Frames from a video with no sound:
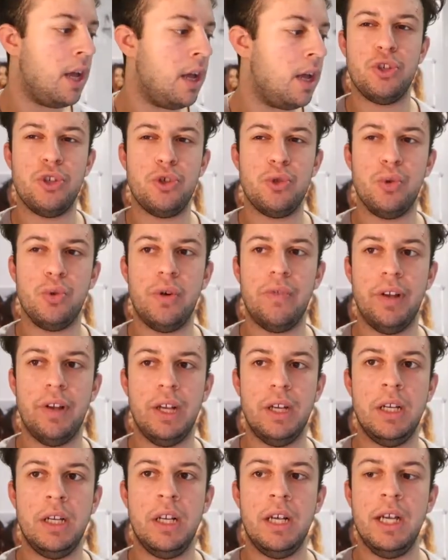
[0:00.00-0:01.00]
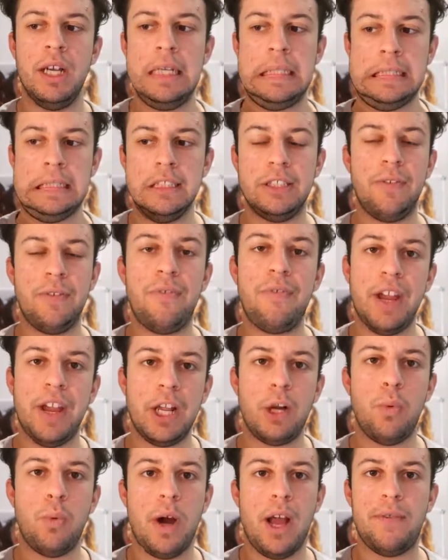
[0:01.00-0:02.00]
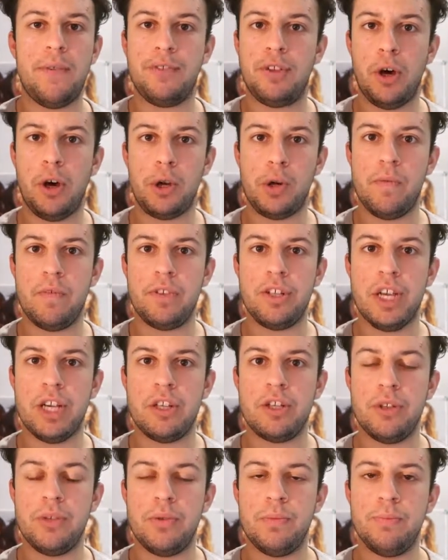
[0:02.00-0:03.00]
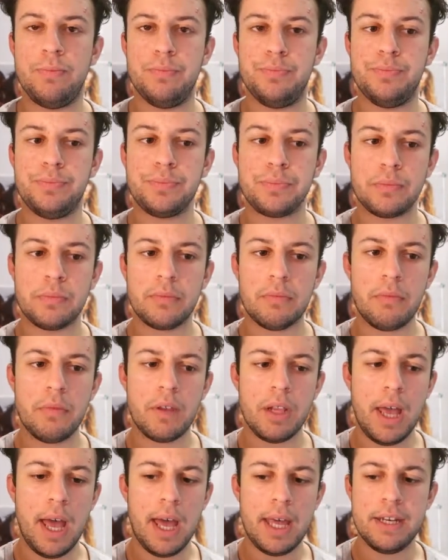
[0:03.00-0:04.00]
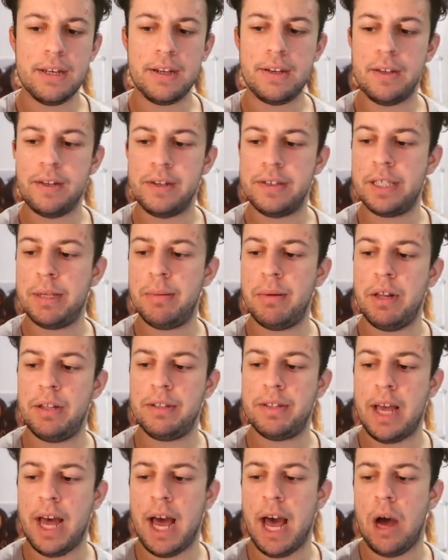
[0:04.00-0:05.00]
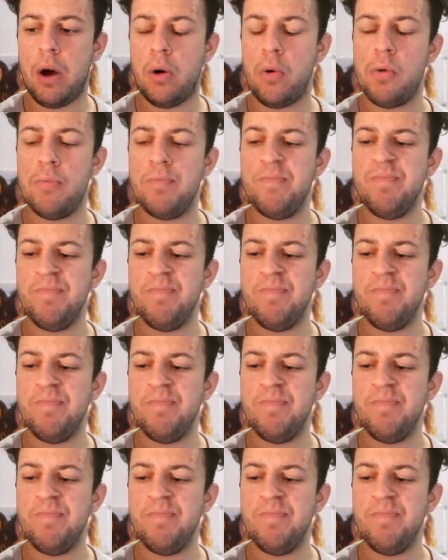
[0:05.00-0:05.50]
Just sort of it's a fake way of starting a conversation. And similar to how